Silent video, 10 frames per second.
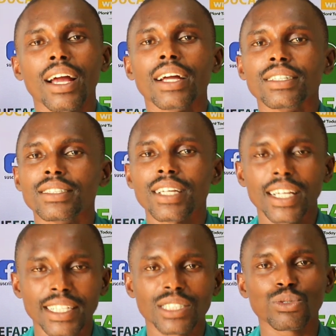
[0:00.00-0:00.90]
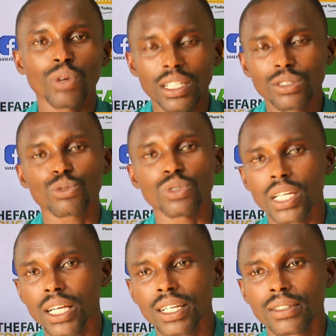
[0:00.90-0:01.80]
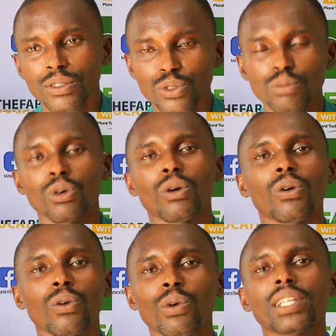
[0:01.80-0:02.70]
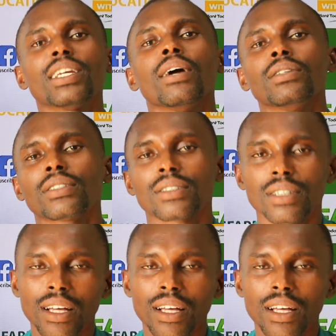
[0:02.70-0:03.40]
and it rains today, tomorrow when there is